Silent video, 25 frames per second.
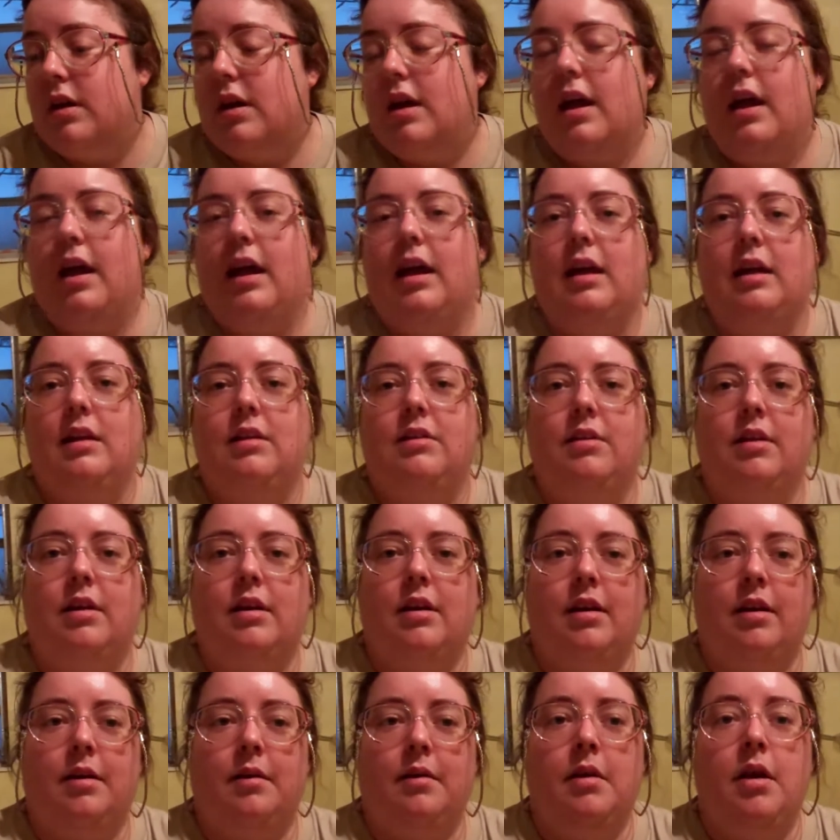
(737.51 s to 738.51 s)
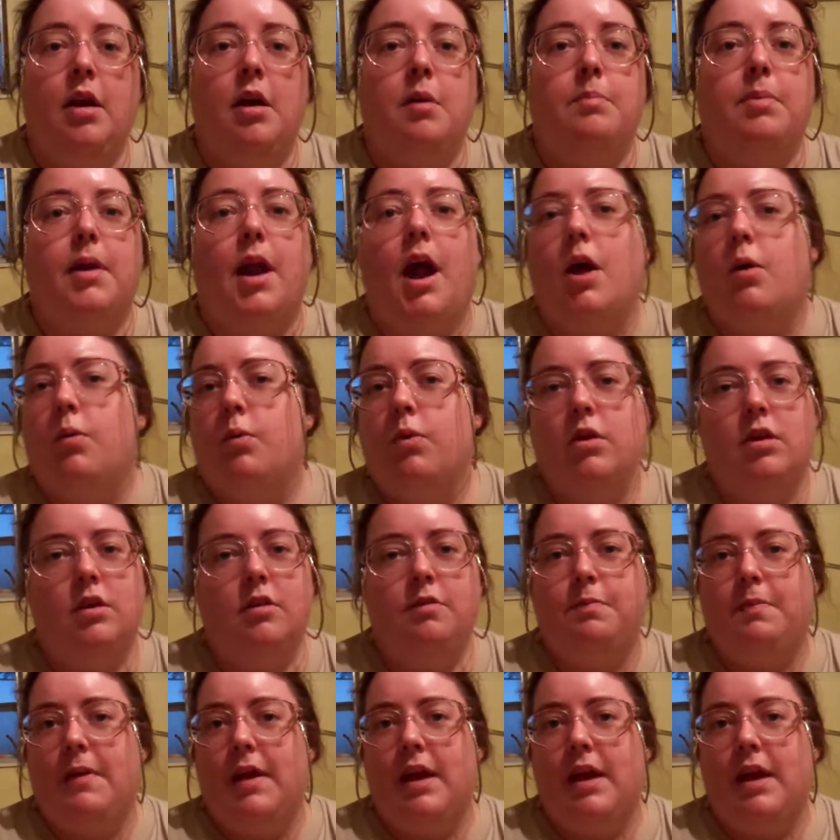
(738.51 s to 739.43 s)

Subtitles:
And but I wouldn't have